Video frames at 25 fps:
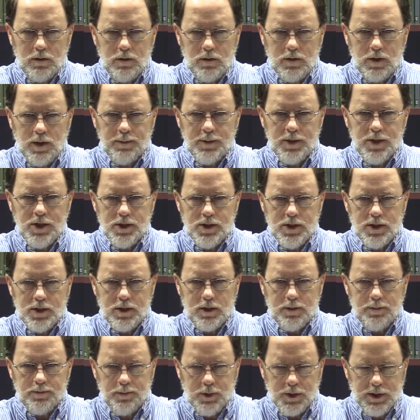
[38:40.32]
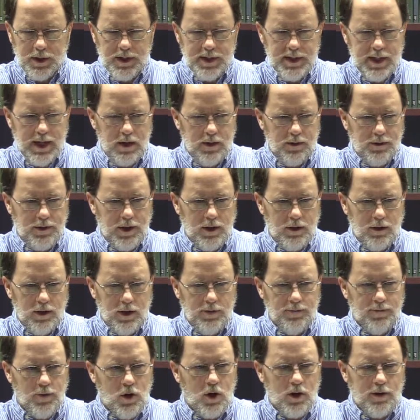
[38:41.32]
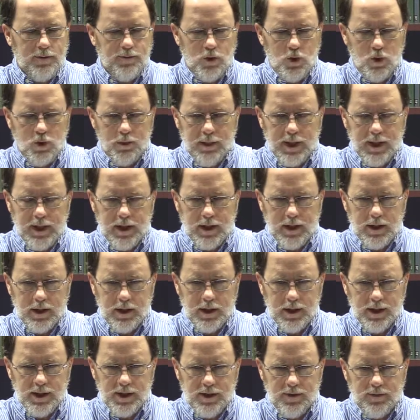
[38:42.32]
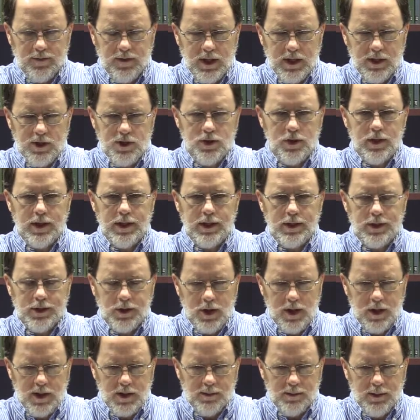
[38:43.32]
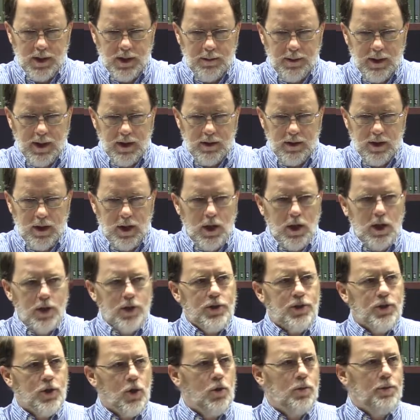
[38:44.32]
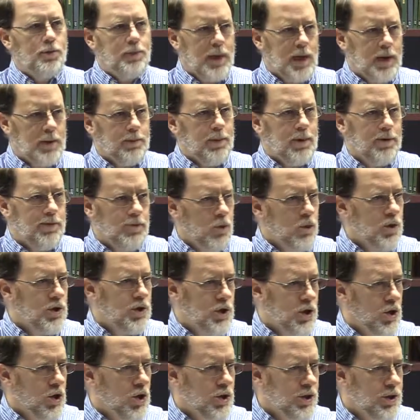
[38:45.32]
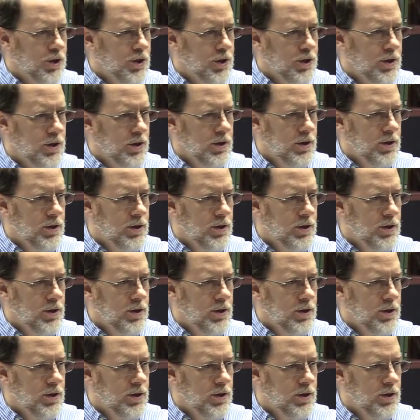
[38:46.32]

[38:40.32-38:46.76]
Let me just put this out there. If all of you are making a list of things you need to talk to me about, don't pick before church.